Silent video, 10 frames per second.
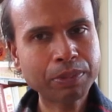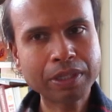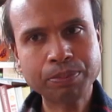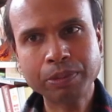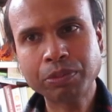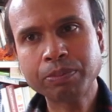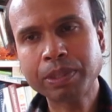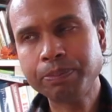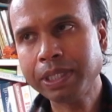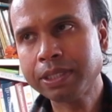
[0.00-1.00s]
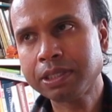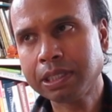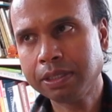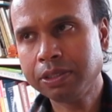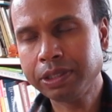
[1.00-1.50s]
might have been one of my biggest
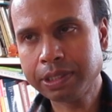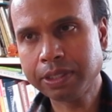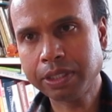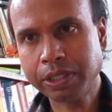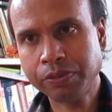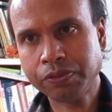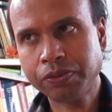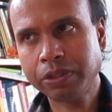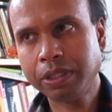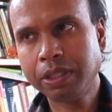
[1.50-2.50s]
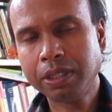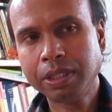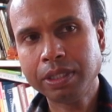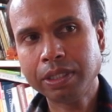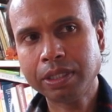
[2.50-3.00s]
challenges in life
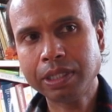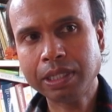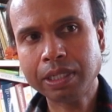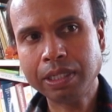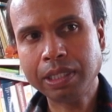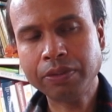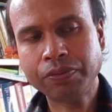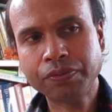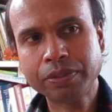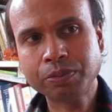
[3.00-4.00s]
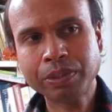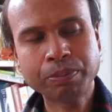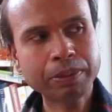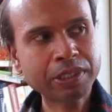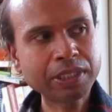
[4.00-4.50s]
and I, I lived with
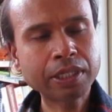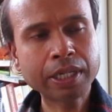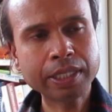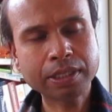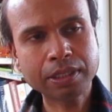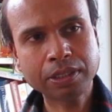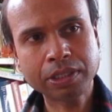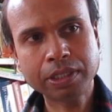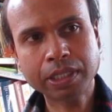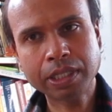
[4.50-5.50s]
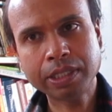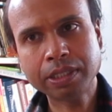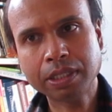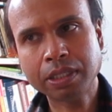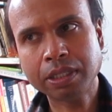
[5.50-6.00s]
my, she died she died
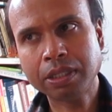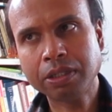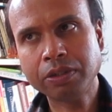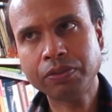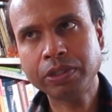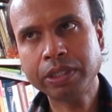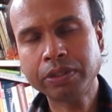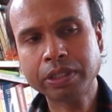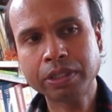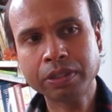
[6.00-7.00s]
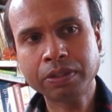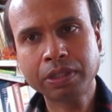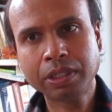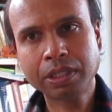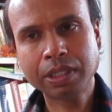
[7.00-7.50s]
uh, over a year ago,
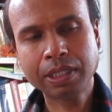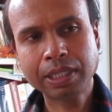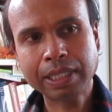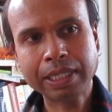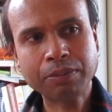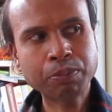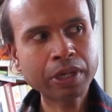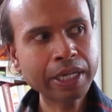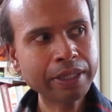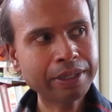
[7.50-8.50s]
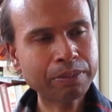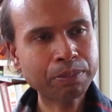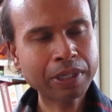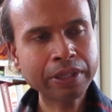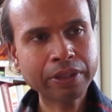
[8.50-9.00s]
and my
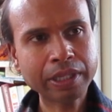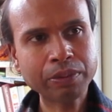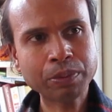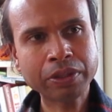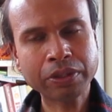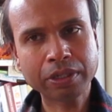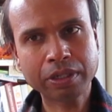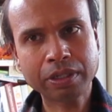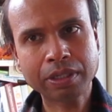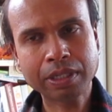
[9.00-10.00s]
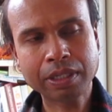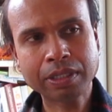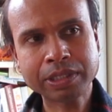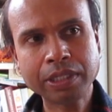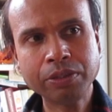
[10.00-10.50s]
my thing with her, and
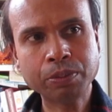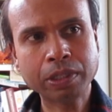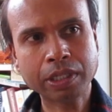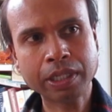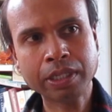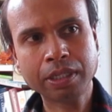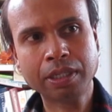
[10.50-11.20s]
I'll tell you why,